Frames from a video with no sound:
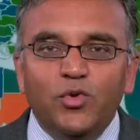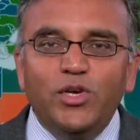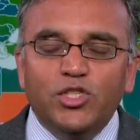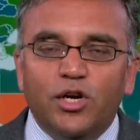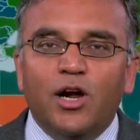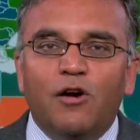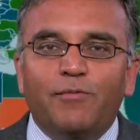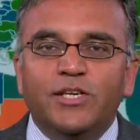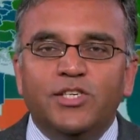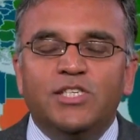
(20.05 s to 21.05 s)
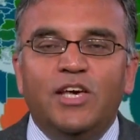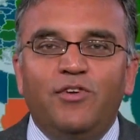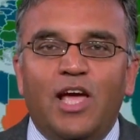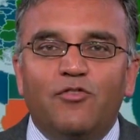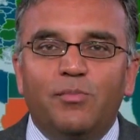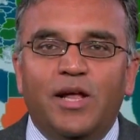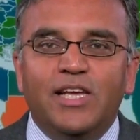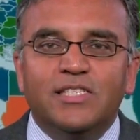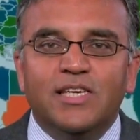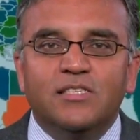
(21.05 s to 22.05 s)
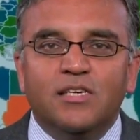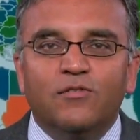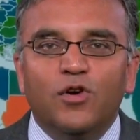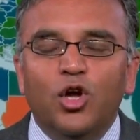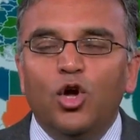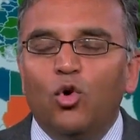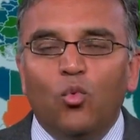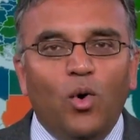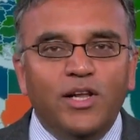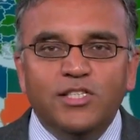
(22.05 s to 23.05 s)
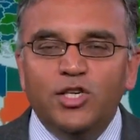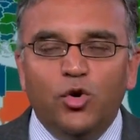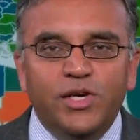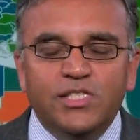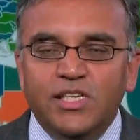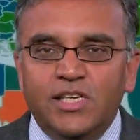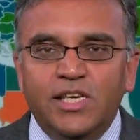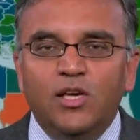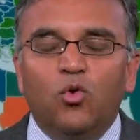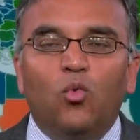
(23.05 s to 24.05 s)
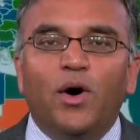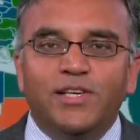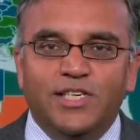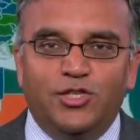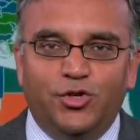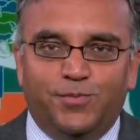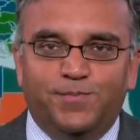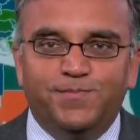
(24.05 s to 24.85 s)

could we start off by just giving everybody a sense of what is the OECD, what does it do?